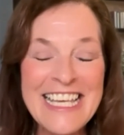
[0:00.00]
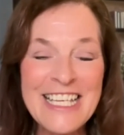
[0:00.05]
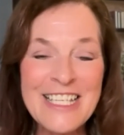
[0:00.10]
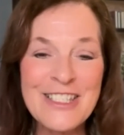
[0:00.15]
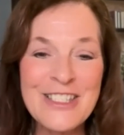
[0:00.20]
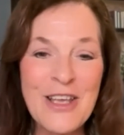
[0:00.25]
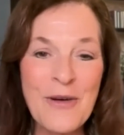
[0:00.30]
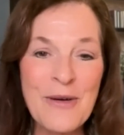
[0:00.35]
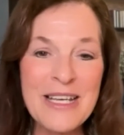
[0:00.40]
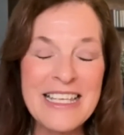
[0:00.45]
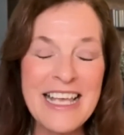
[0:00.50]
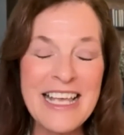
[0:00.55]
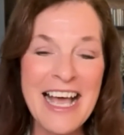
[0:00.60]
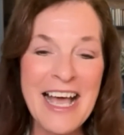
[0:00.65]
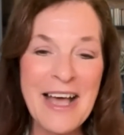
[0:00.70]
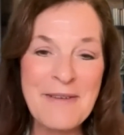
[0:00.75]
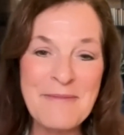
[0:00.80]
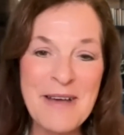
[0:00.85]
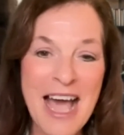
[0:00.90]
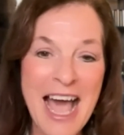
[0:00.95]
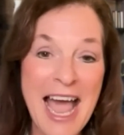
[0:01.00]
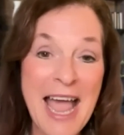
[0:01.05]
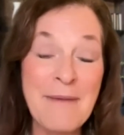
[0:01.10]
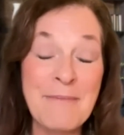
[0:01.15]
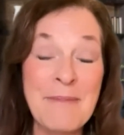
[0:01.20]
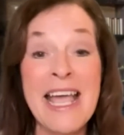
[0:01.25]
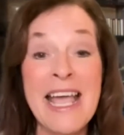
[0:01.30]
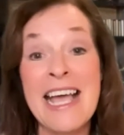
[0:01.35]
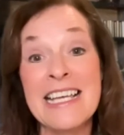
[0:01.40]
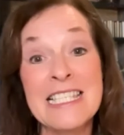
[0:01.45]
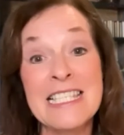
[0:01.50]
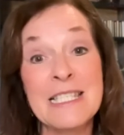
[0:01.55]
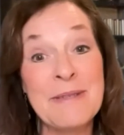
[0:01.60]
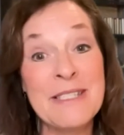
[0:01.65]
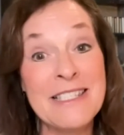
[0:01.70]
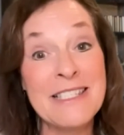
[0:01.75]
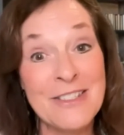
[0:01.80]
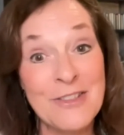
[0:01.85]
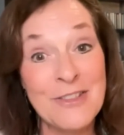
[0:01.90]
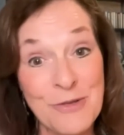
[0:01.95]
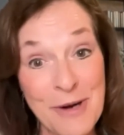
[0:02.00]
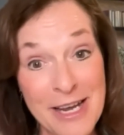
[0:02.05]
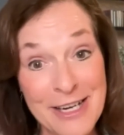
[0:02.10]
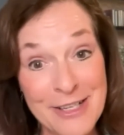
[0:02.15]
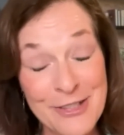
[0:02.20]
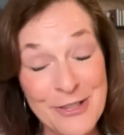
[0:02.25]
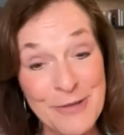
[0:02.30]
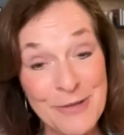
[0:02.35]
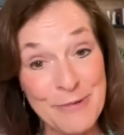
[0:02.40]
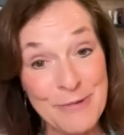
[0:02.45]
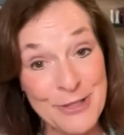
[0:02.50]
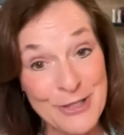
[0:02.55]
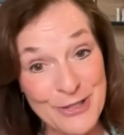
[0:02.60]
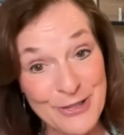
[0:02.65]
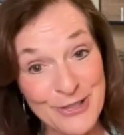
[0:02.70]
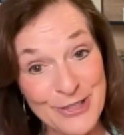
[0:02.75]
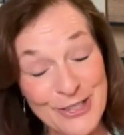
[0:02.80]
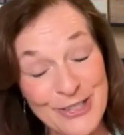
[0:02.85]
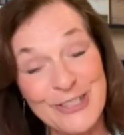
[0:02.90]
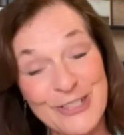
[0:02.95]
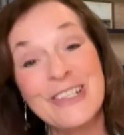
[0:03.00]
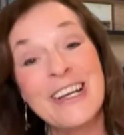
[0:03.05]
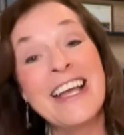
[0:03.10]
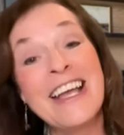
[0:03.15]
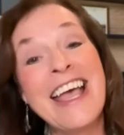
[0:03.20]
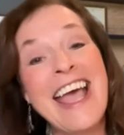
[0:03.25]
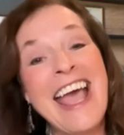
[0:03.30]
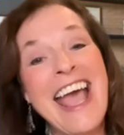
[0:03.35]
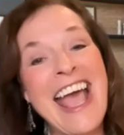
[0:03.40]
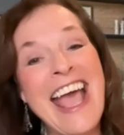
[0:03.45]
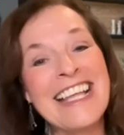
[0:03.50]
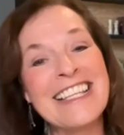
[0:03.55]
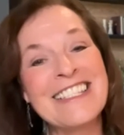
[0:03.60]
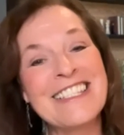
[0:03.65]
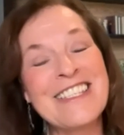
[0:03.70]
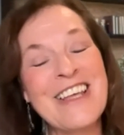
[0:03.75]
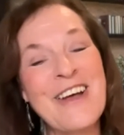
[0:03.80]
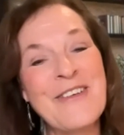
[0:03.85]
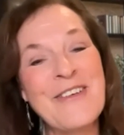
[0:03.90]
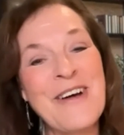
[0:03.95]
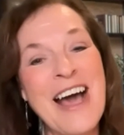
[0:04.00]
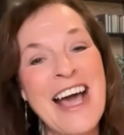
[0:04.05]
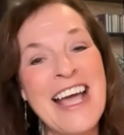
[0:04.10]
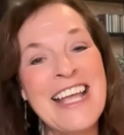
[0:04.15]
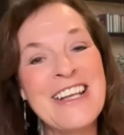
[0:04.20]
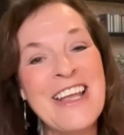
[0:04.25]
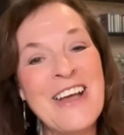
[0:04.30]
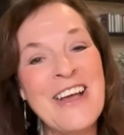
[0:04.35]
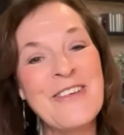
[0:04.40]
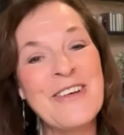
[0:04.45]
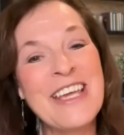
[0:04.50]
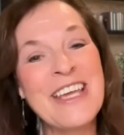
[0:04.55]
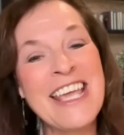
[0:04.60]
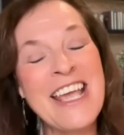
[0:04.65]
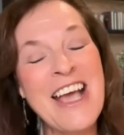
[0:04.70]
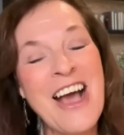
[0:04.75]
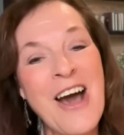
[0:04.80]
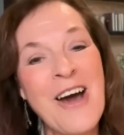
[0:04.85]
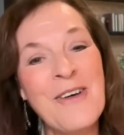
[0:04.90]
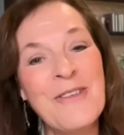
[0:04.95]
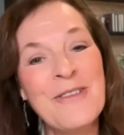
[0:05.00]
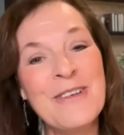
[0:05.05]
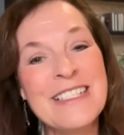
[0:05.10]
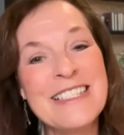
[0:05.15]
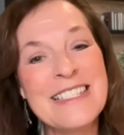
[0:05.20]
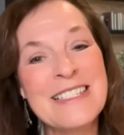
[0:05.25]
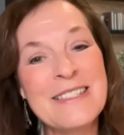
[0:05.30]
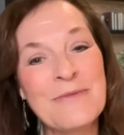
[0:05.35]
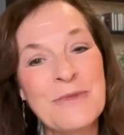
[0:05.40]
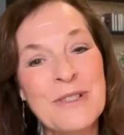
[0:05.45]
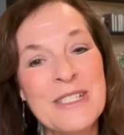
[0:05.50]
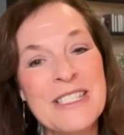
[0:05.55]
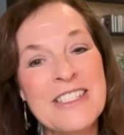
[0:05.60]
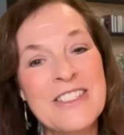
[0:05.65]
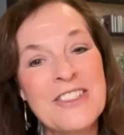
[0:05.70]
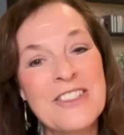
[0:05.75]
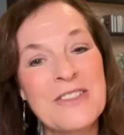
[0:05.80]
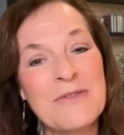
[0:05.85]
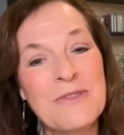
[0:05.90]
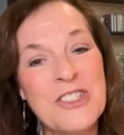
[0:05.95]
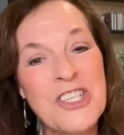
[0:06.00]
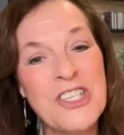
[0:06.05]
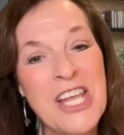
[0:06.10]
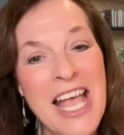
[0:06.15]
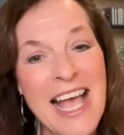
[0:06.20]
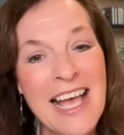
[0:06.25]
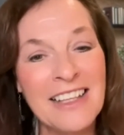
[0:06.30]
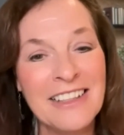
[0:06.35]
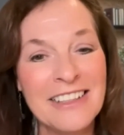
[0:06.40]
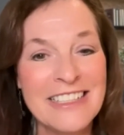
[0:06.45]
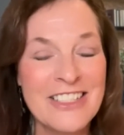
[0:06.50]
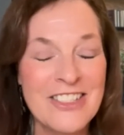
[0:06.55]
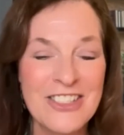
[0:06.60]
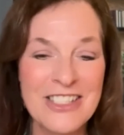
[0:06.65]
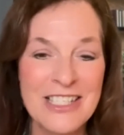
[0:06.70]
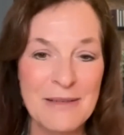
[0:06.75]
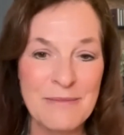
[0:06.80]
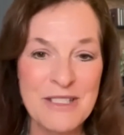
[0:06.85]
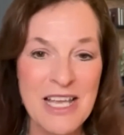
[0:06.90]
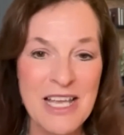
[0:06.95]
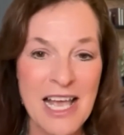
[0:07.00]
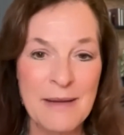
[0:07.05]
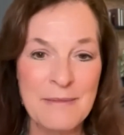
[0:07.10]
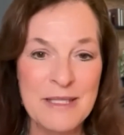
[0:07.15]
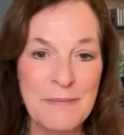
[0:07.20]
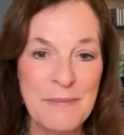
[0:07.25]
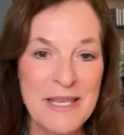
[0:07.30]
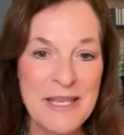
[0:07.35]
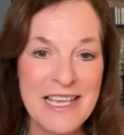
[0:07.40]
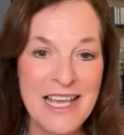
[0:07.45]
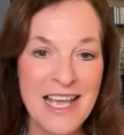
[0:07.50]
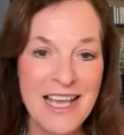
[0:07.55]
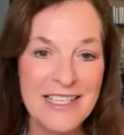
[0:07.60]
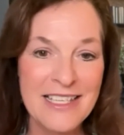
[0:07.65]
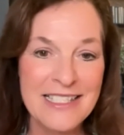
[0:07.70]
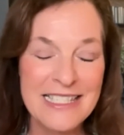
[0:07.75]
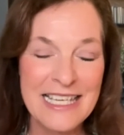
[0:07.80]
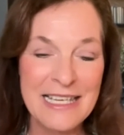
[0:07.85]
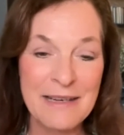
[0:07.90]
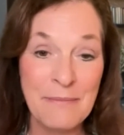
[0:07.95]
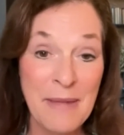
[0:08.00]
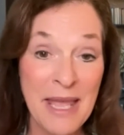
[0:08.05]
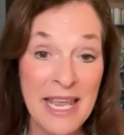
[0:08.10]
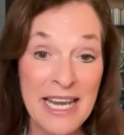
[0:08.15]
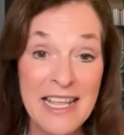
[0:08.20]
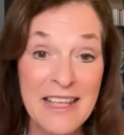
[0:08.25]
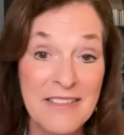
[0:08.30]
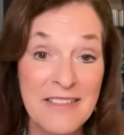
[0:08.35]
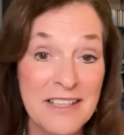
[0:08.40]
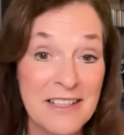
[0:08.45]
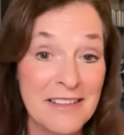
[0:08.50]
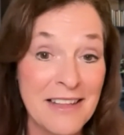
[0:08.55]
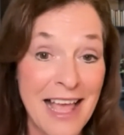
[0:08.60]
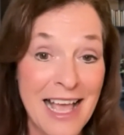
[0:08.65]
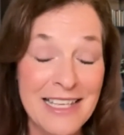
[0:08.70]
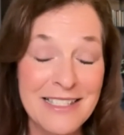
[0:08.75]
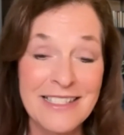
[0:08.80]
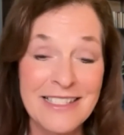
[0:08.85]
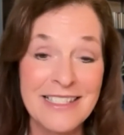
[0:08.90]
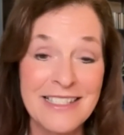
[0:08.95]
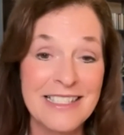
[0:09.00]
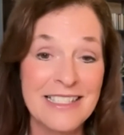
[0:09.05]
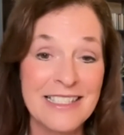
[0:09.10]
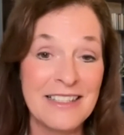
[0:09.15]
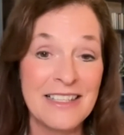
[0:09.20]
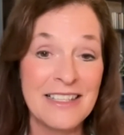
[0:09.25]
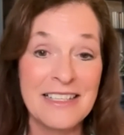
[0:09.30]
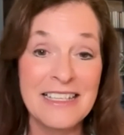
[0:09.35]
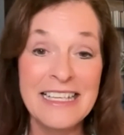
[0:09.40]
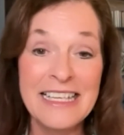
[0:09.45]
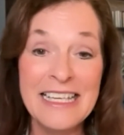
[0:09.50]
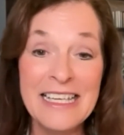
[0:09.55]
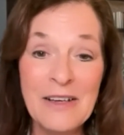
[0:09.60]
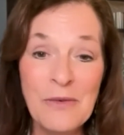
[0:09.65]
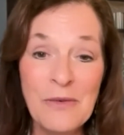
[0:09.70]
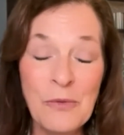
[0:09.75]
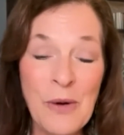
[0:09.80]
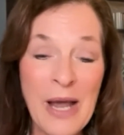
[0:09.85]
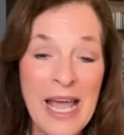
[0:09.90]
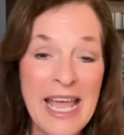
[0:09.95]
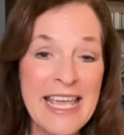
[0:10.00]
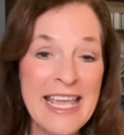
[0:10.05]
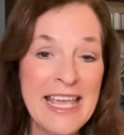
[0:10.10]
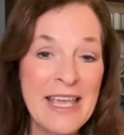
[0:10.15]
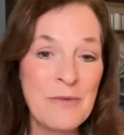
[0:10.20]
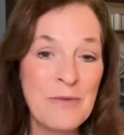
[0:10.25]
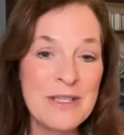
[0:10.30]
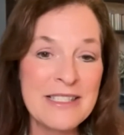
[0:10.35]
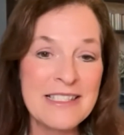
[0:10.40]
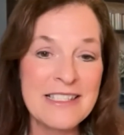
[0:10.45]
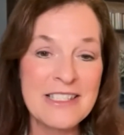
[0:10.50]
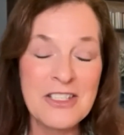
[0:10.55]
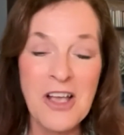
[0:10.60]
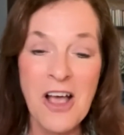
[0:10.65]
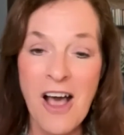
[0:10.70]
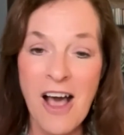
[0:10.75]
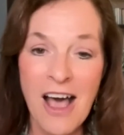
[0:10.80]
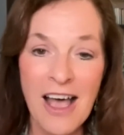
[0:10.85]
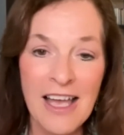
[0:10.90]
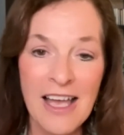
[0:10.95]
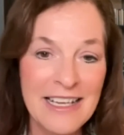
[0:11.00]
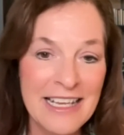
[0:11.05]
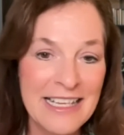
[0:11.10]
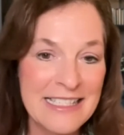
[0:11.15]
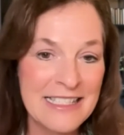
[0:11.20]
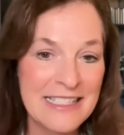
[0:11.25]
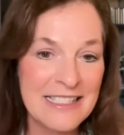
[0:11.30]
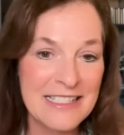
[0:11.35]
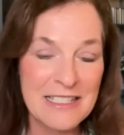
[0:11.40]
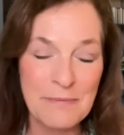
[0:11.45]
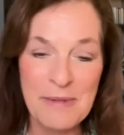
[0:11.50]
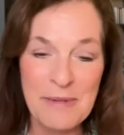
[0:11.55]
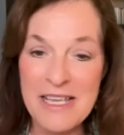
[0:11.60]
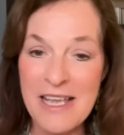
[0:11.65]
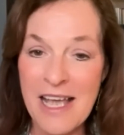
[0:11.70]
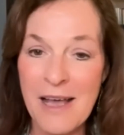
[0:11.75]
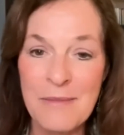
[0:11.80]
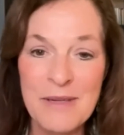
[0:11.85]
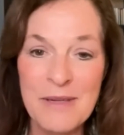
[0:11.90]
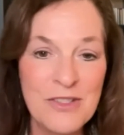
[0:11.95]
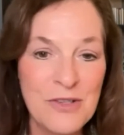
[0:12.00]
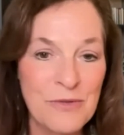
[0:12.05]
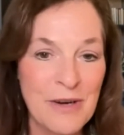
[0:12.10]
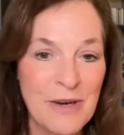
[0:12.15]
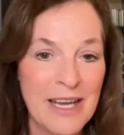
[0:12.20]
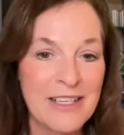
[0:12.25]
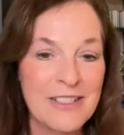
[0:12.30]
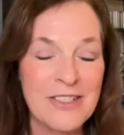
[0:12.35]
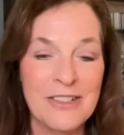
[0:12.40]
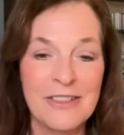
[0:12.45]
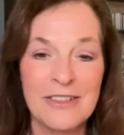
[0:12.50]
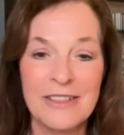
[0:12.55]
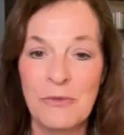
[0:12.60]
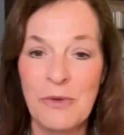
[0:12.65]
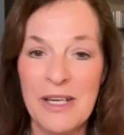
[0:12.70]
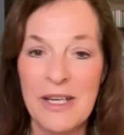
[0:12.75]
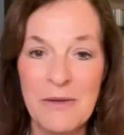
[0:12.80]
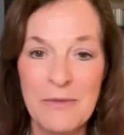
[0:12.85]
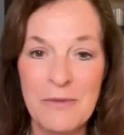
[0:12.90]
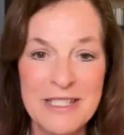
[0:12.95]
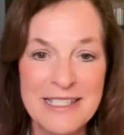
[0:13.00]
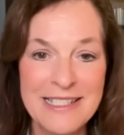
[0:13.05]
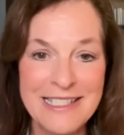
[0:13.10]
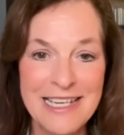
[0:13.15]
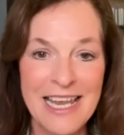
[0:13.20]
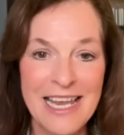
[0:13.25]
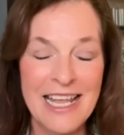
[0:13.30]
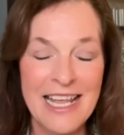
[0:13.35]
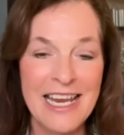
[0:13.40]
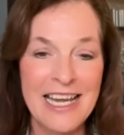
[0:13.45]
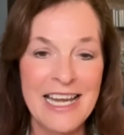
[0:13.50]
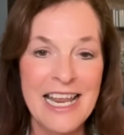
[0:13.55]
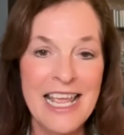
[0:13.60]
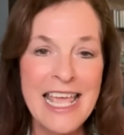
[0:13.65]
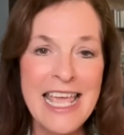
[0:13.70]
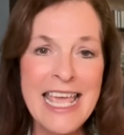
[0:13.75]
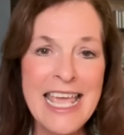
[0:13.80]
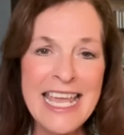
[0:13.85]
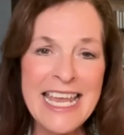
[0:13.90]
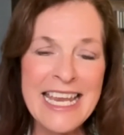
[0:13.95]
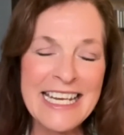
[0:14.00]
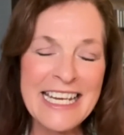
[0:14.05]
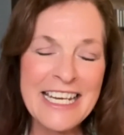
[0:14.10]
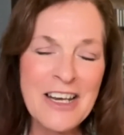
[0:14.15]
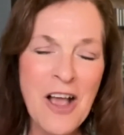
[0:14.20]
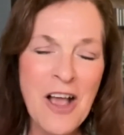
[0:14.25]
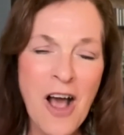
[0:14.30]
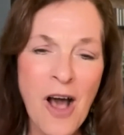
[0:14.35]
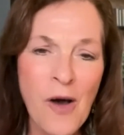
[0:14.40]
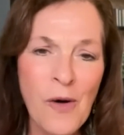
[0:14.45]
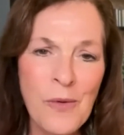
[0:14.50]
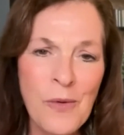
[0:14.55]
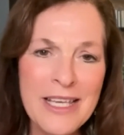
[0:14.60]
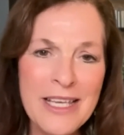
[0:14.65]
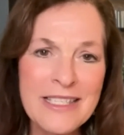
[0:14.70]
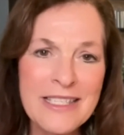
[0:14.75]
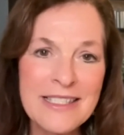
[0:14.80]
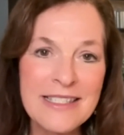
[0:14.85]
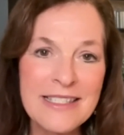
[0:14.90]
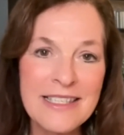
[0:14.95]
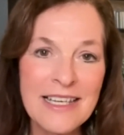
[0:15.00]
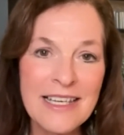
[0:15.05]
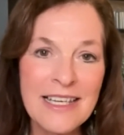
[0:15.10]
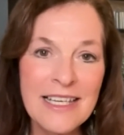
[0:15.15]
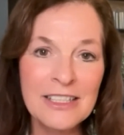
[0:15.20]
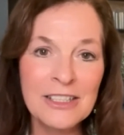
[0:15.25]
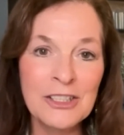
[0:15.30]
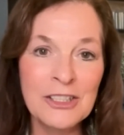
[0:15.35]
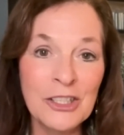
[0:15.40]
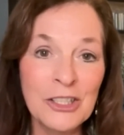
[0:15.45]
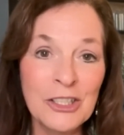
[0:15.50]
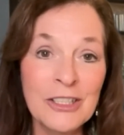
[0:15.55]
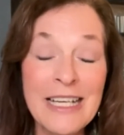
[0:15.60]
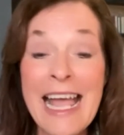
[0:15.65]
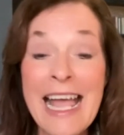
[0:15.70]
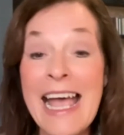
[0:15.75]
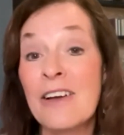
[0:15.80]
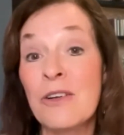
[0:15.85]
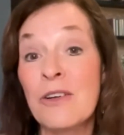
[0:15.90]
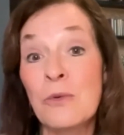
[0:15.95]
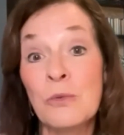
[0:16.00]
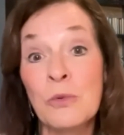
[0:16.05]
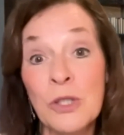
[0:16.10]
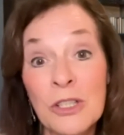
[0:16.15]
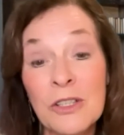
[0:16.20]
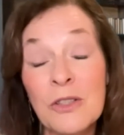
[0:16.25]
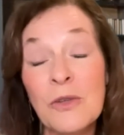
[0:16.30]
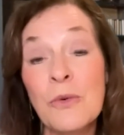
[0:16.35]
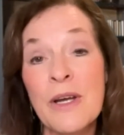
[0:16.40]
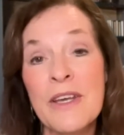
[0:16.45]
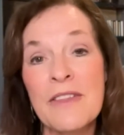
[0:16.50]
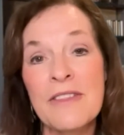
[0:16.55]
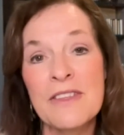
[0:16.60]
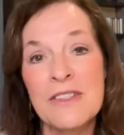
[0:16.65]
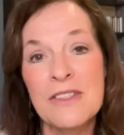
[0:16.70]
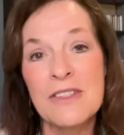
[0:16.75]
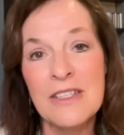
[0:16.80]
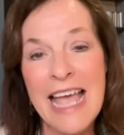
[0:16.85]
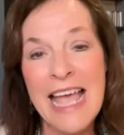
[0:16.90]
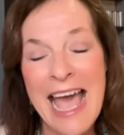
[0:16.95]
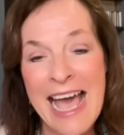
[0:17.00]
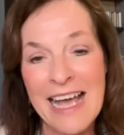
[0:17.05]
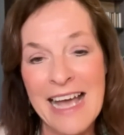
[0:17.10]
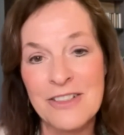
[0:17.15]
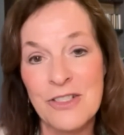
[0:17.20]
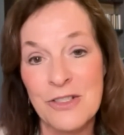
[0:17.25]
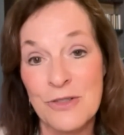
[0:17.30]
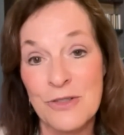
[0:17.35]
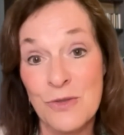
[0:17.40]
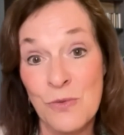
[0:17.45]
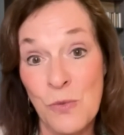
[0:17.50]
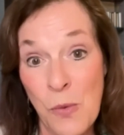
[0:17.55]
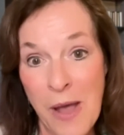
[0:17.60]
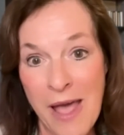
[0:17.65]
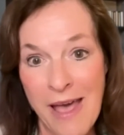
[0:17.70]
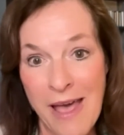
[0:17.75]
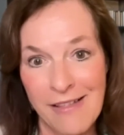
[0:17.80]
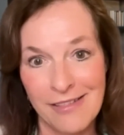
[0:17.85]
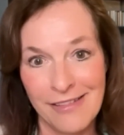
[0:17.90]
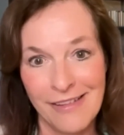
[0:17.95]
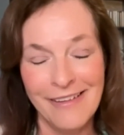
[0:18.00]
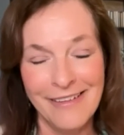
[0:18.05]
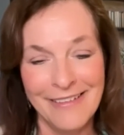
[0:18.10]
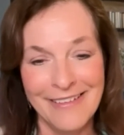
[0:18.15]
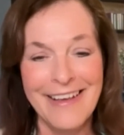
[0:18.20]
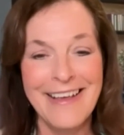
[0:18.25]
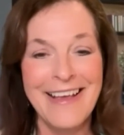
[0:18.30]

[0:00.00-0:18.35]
So my husband's a director, producer. And so I know he always was challenged sometimes, because in many of the classes and the way he was taught as to become a director and what he was studying, he didn't always learn how to work with actors well.